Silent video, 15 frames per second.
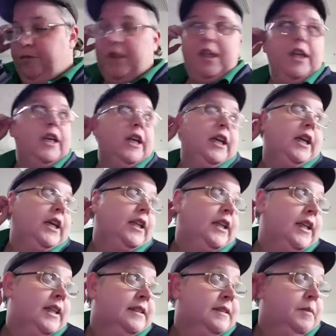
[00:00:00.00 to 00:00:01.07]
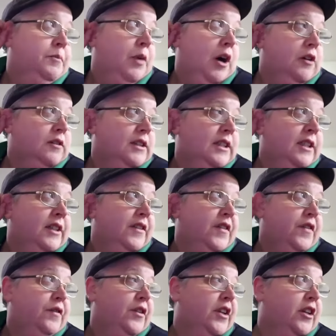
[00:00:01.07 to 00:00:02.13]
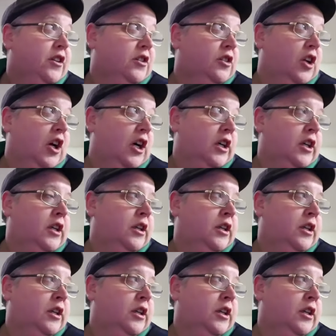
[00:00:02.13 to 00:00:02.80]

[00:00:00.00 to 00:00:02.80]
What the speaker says: and it's about to hit 3 o'clock.